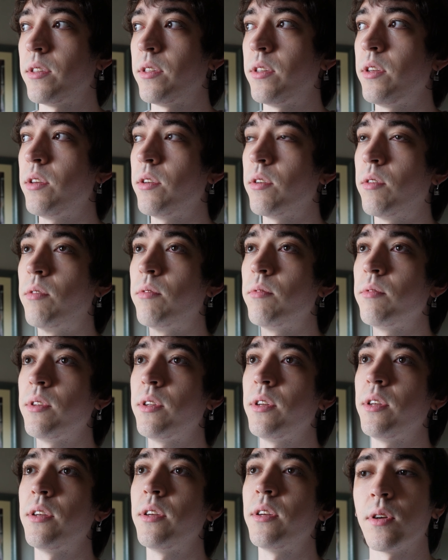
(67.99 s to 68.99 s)
the
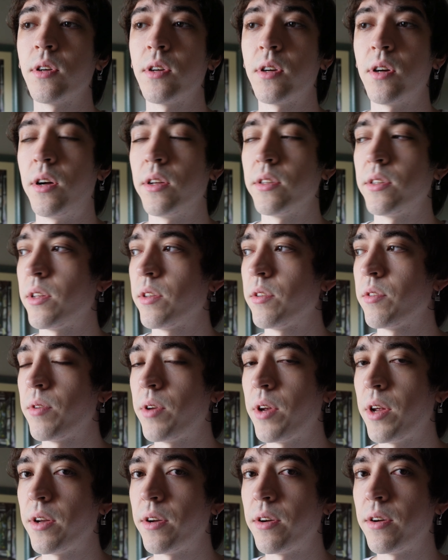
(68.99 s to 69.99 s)
only content
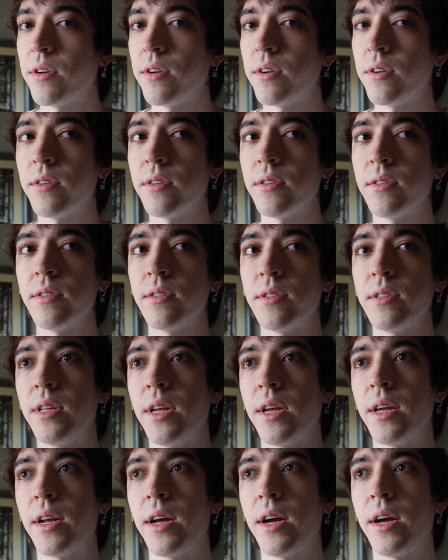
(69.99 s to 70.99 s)
creator
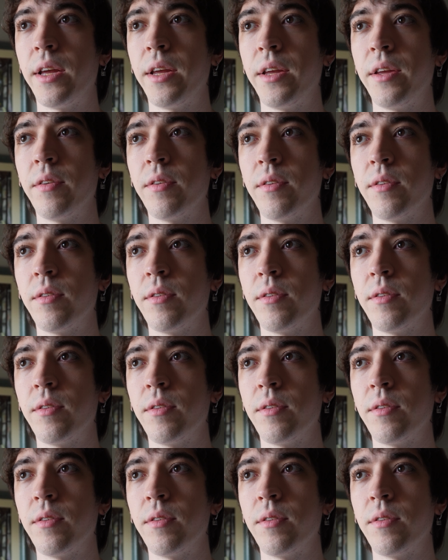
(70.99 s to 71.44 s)
that I